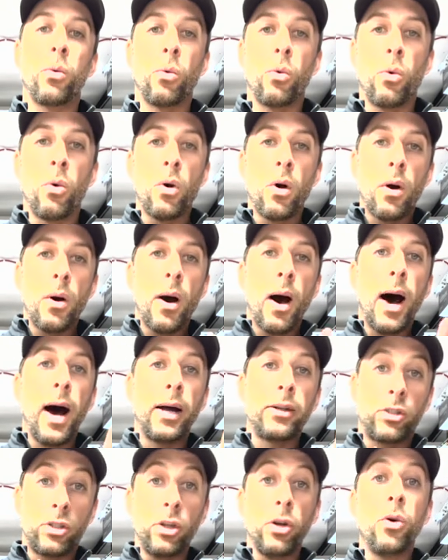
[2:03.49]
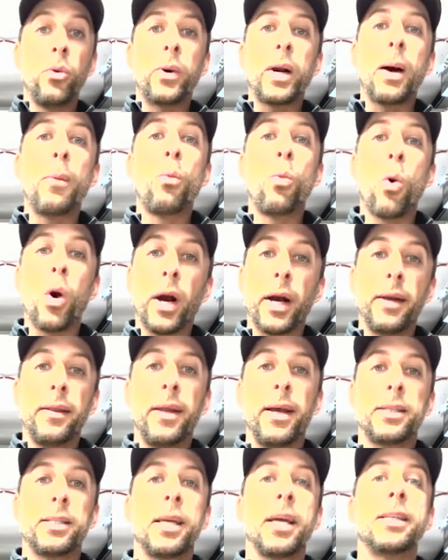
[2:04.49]
to do when I'm working
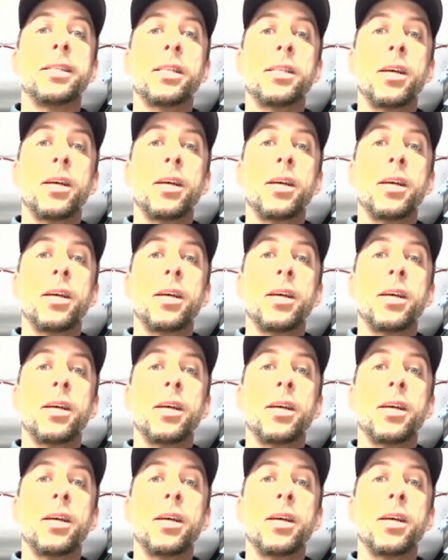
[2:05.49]
this is